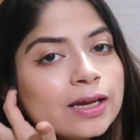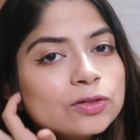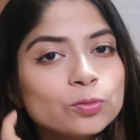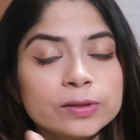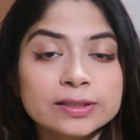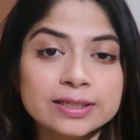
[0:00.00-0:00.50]

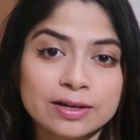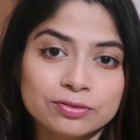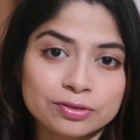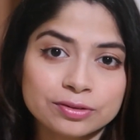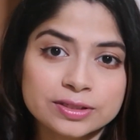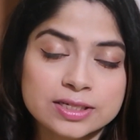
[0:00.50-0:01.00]
It will
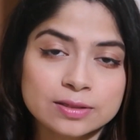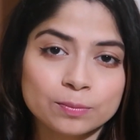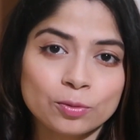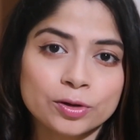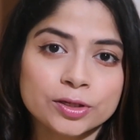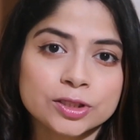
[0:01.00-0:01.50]
never
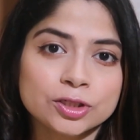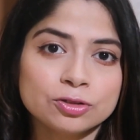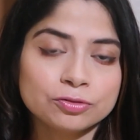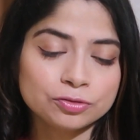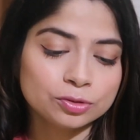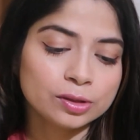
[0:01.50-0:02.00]
disappoint you
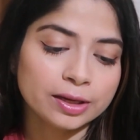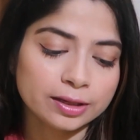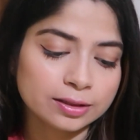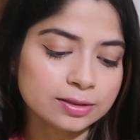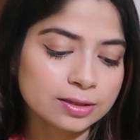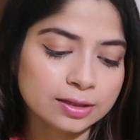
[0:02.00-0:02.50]
if you're like
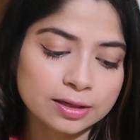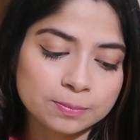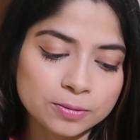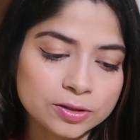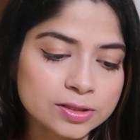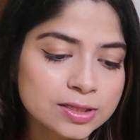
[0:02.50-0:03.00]
keep
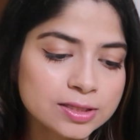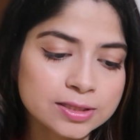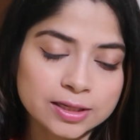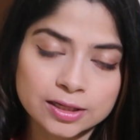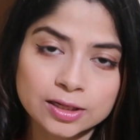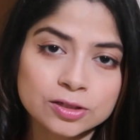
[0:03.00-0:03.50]
on
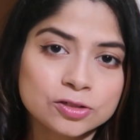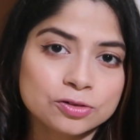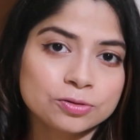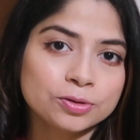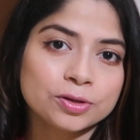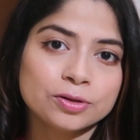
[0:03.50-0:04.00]
sticking
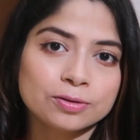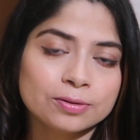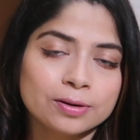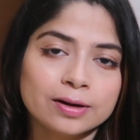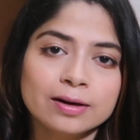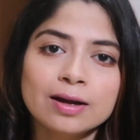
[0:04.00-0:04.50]
to
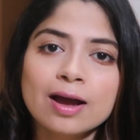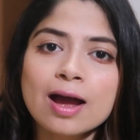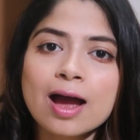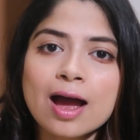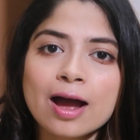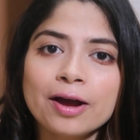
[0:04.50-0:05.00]
your routine.
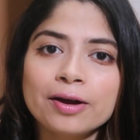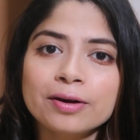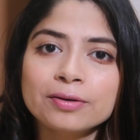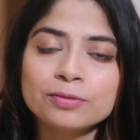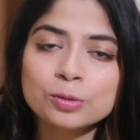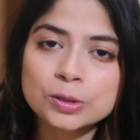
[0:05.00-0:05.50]

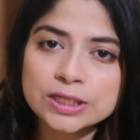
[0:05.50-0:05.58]
A